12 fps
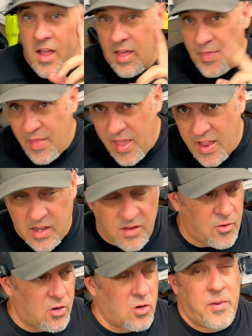And then
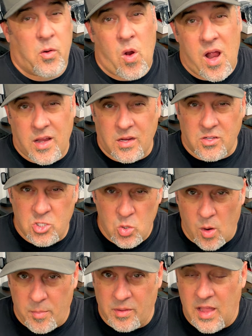if you're going to be riding
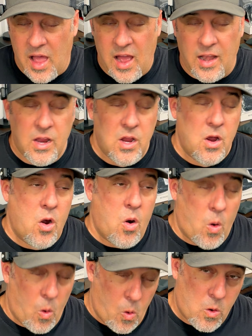two up a lot,
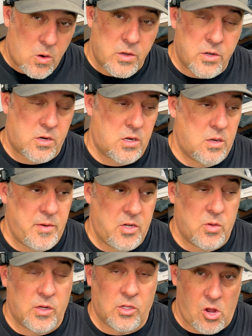or you're going to be
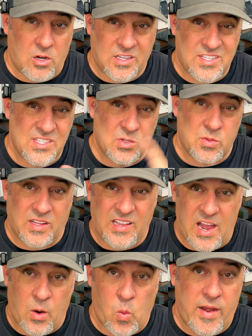doing long distance with a
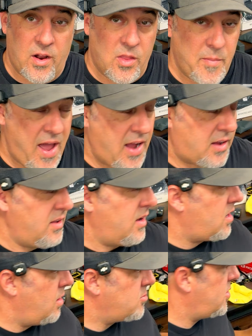lot of weight on the back, it comes